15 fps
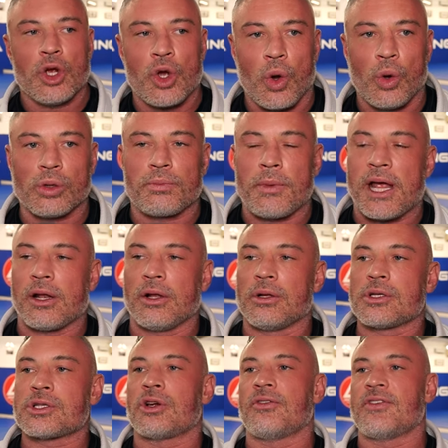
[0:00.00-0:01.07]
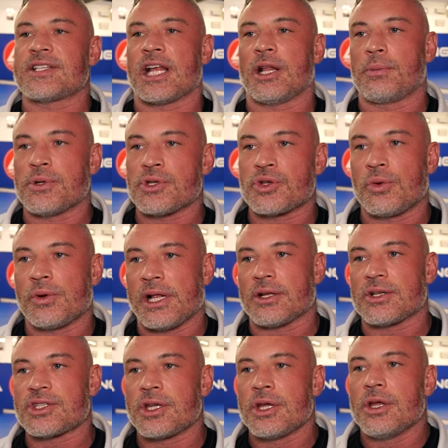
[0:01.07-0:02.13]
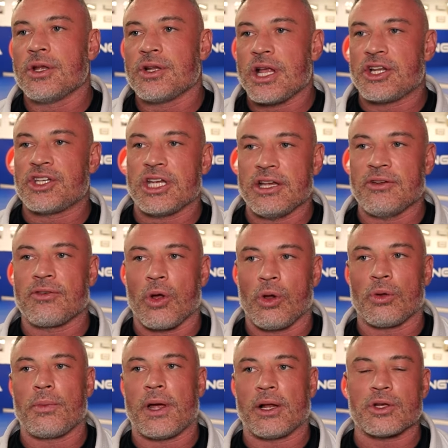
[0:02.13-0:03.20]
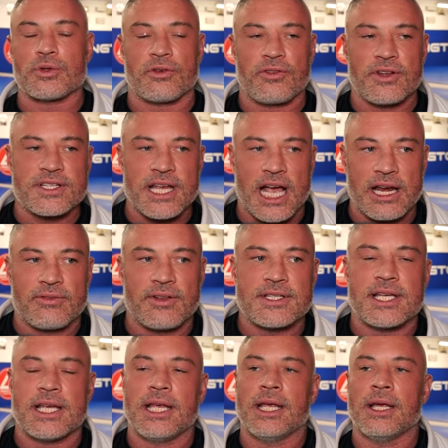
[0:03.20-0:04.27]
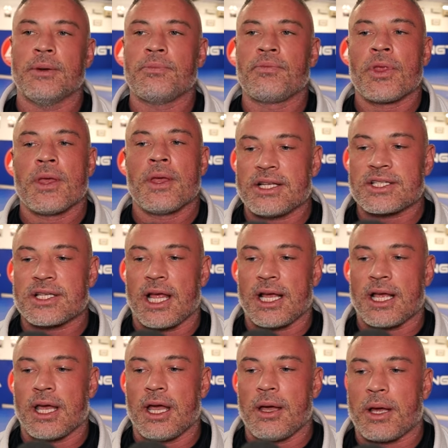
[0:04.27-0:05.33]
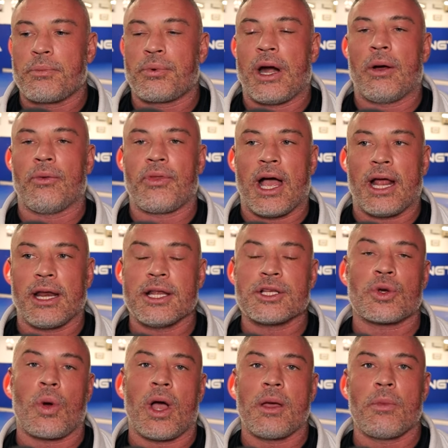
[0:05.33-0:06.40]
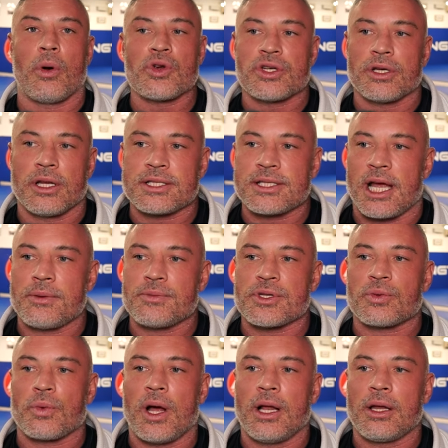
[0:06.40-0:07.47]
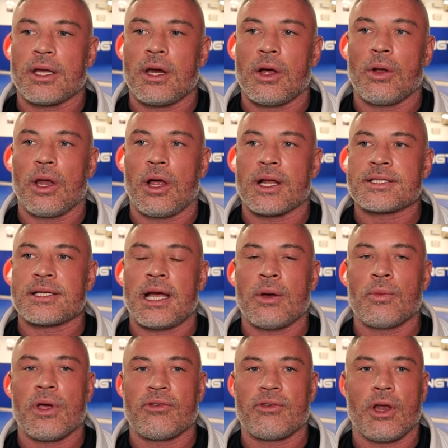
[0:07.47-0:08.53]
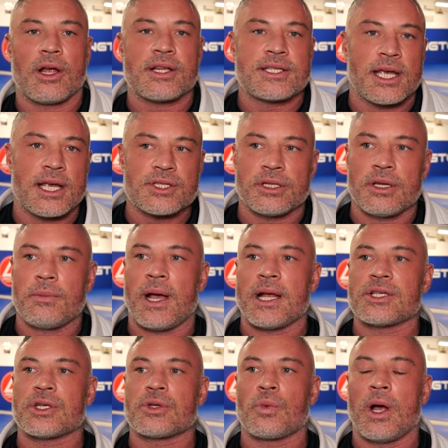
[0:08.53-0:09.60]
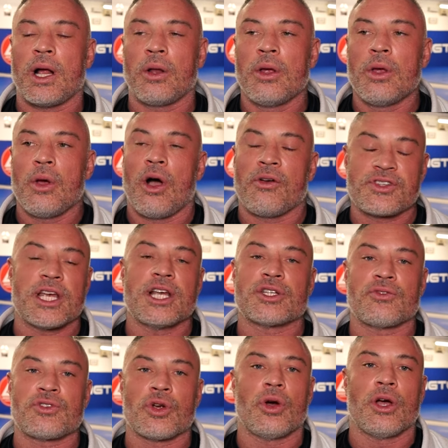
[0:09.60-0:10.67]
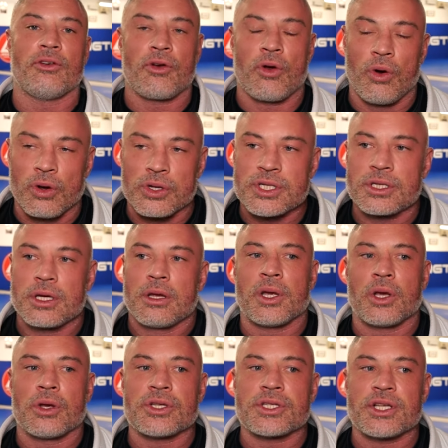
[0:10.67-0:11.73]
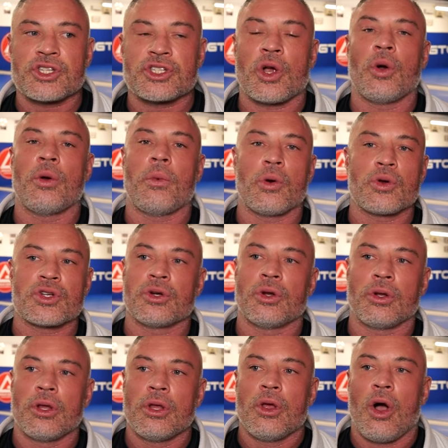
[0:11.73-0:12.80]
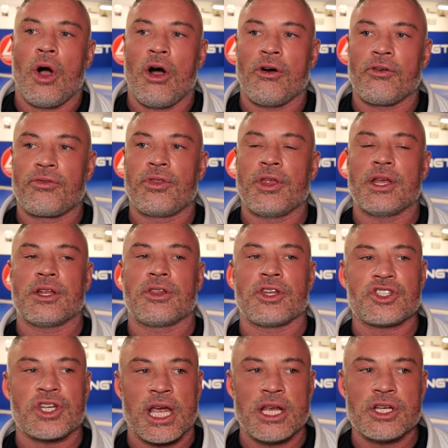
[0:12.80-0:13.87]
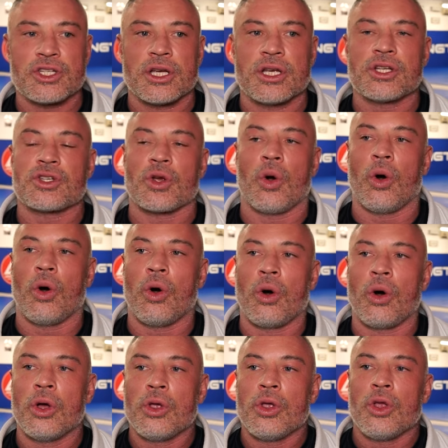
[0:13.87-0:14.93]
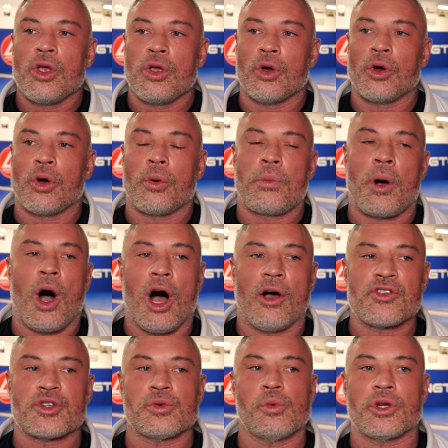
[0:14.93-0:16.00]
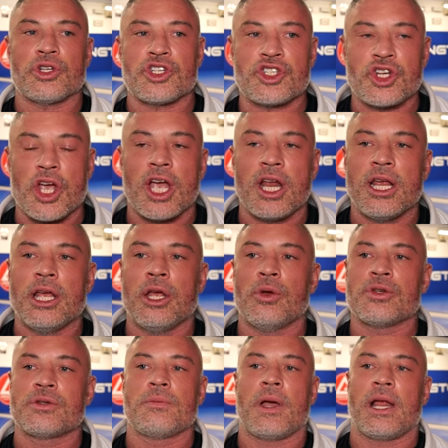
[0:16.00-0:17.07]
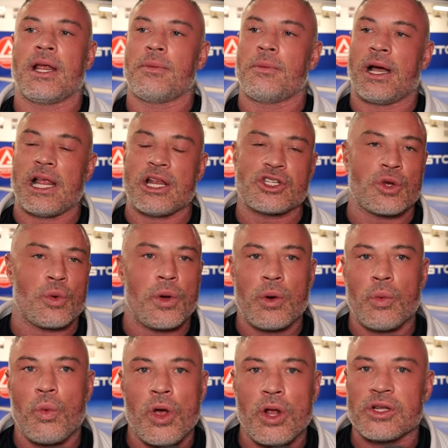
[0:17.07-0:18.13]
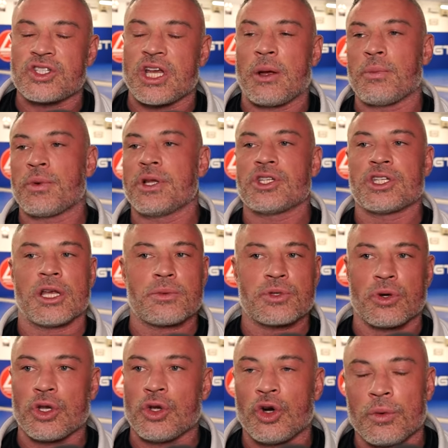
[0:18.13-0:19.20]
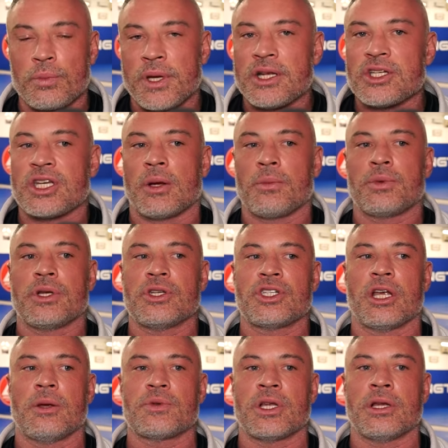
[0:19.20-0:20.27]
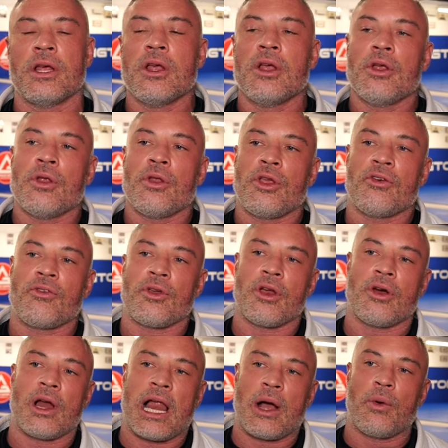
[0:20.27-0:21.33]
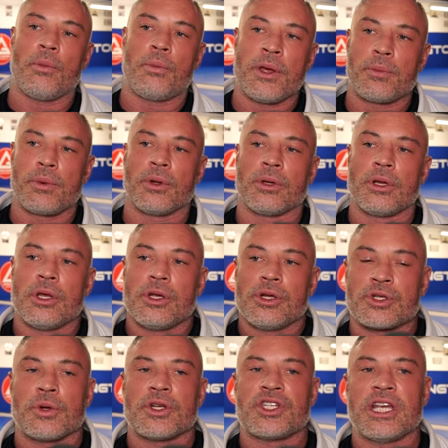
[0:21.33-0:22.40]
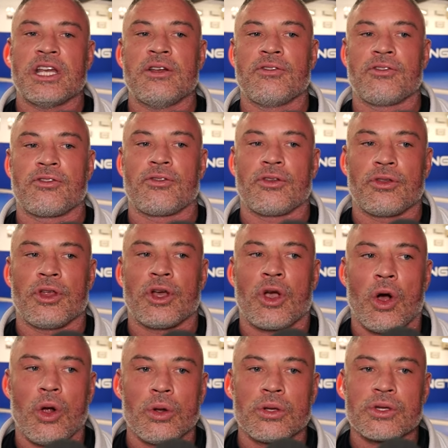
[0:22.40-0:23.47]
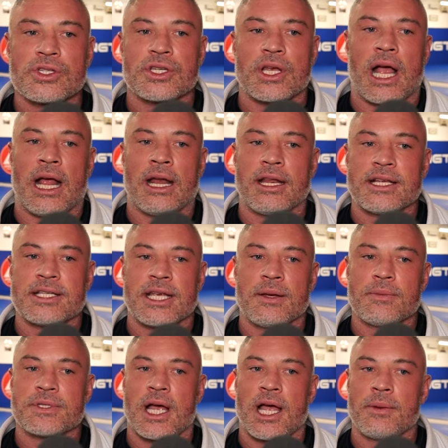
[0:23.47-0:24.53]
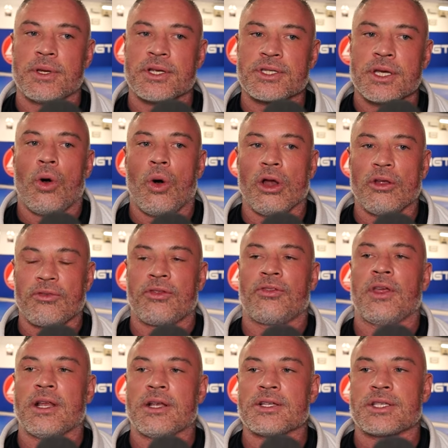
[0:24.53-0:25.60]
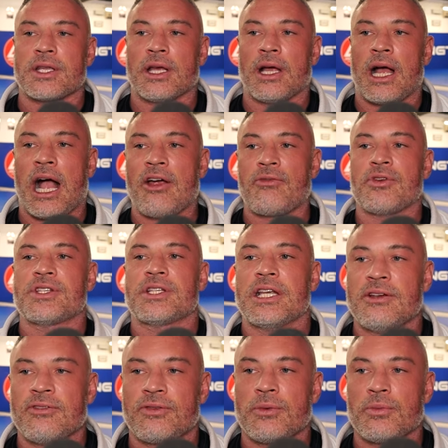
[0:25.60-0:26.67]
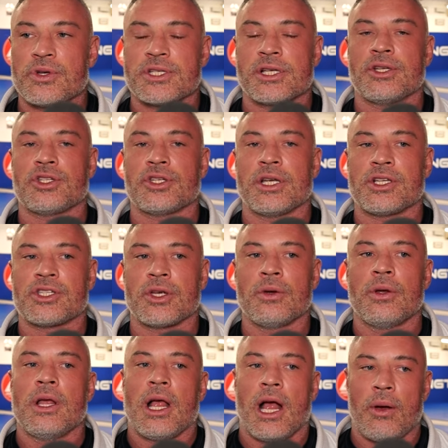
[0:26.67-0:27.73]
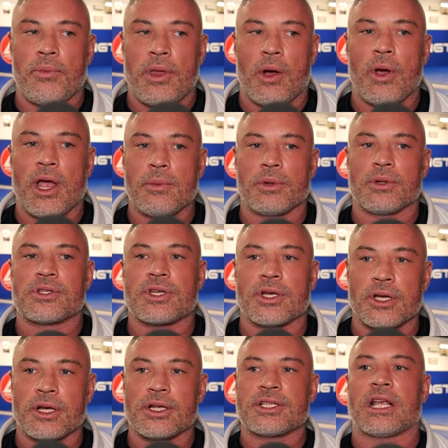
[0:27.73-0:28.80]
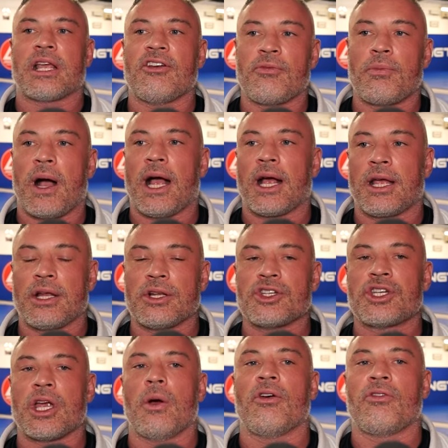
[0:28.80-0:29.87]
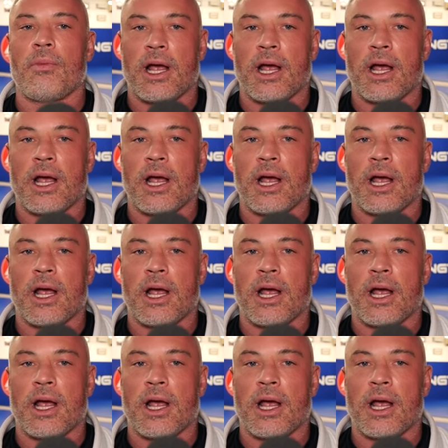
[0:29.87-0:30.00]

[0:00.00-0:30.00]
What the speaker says: gold medals, or if it's helping someone else achieve gold medals with inside of the team. It's like a proud dad, and it's quite emotional at times as well. You know, a lot of time we have a lot of tears on the mats as well, of tears of joy, of course, because it's so emotional of the changes, or you're part of someone's journey who's managed to win world championships or European championships, and you're allowing people to achieve the goals, and at the same time is all of the things that I've received in Brazilian Jiu-Jitsu, I'm now able to give back and share with